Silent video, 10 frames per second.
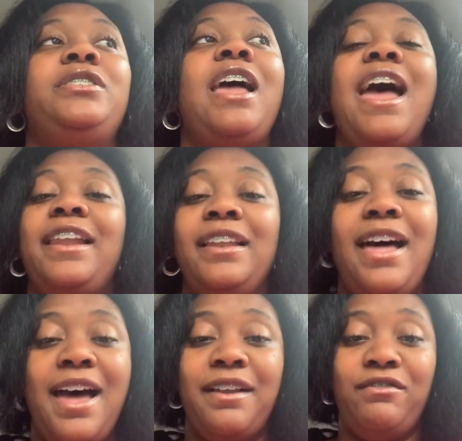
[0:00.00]
had a
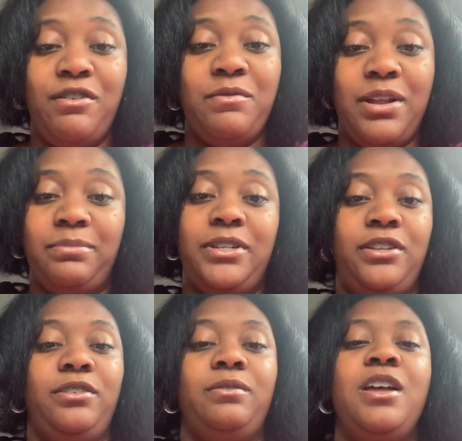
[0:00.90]
lot of growing up to
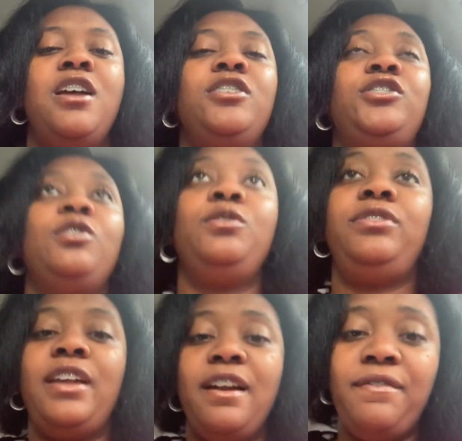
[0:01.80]
do. So
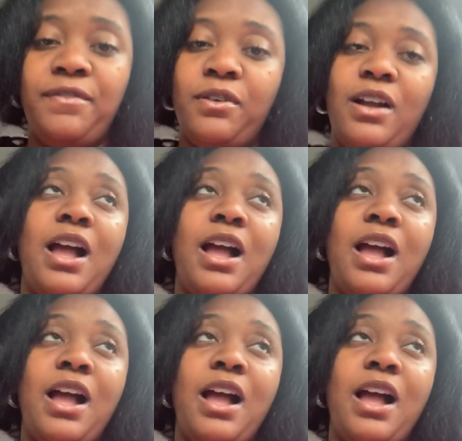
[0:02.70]
therefore,